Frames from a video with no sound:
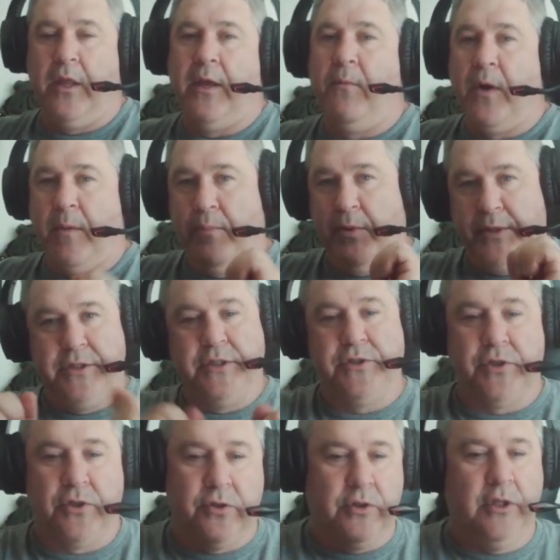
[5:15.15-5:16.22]
I want to play
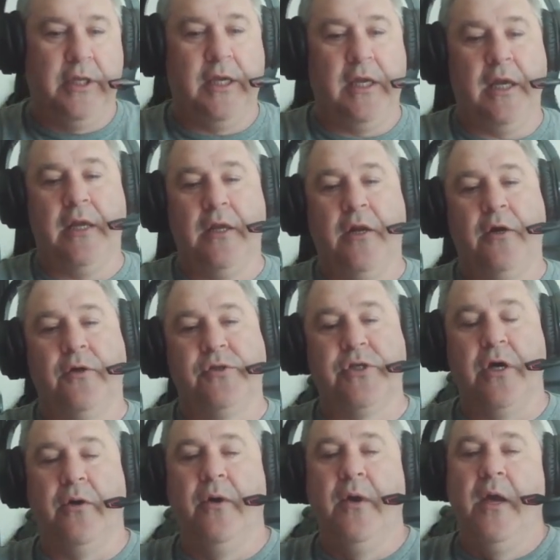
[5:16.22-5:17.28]
digitally,
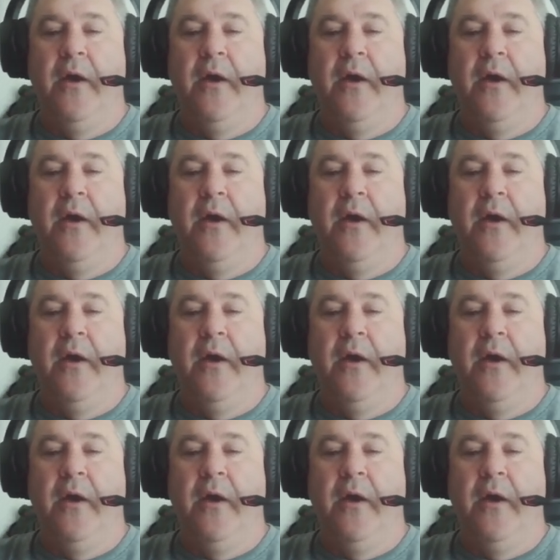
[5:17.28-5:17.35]
so